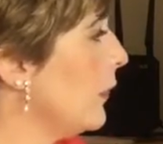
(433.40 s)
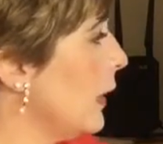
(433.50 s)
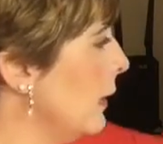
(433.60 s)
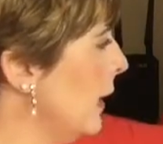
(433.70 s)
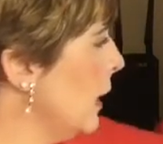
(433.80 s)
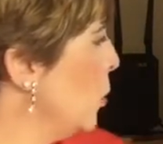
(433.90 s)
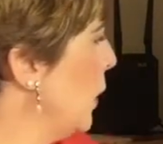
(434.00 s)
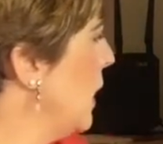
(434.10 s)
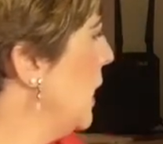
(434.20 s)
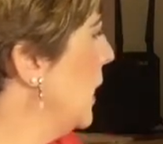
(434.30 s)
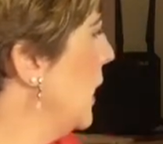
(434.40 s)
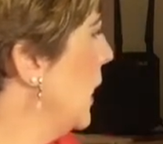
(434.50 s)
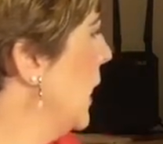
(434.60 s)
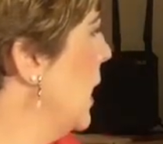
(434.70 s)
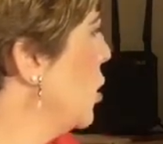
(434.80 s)
This we did in the
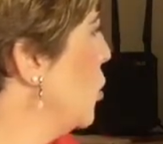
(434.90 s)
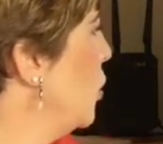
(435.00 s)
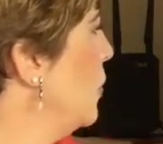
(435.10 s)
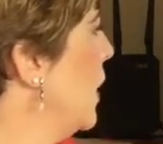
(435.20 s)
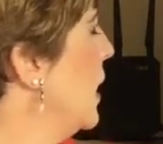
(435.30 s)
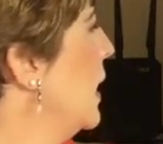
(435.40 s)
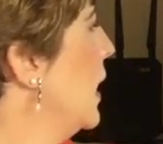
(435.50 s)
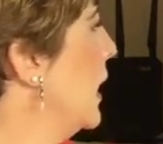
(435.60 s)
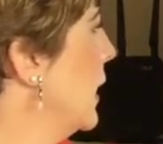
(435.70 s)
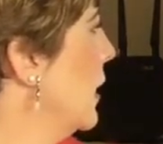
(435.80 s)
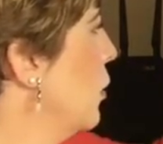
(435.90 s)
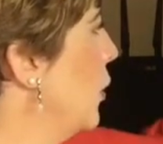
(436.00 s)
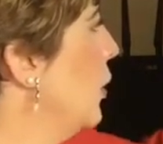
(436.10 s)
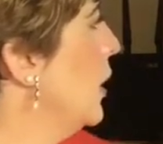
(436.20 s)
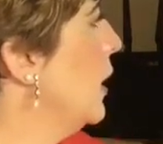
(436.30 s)
classroom. And
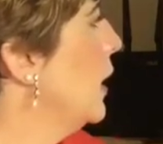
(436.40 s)
another